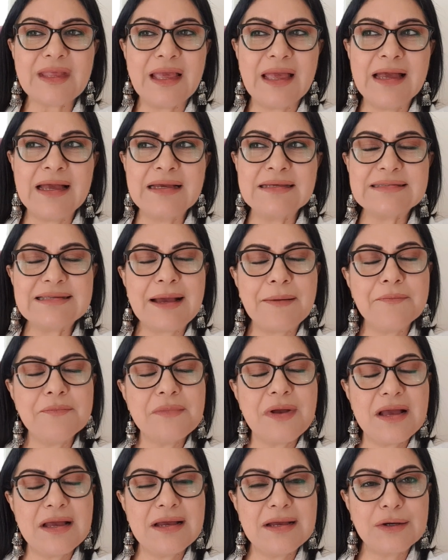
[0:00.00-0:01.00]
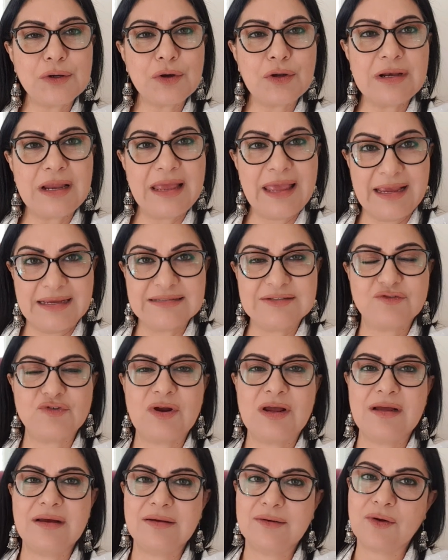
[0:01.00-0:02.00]

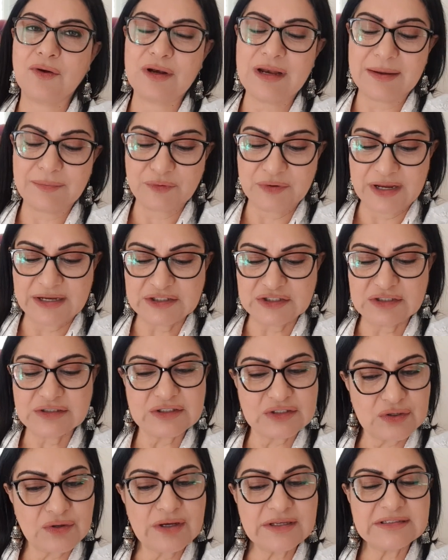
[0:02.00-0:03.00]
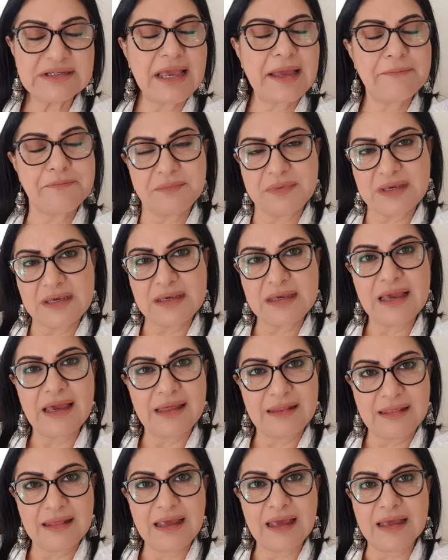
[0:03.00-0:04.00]
extra collaboration. So it can be,
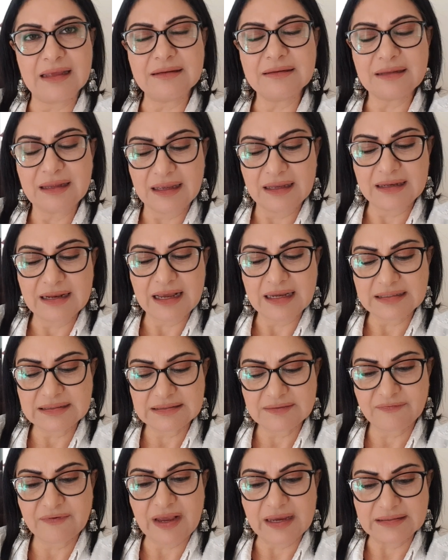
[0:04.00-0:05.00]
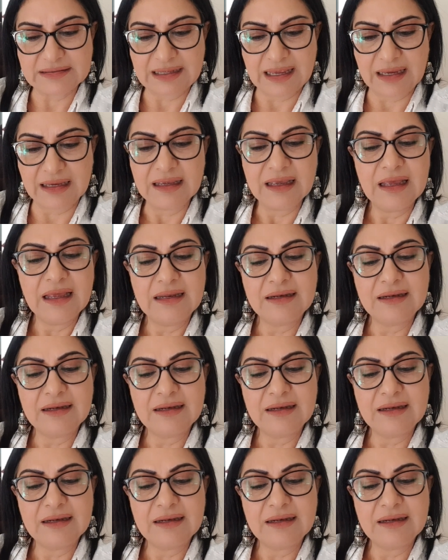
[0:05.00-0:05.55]
at the end, a nice, fine day.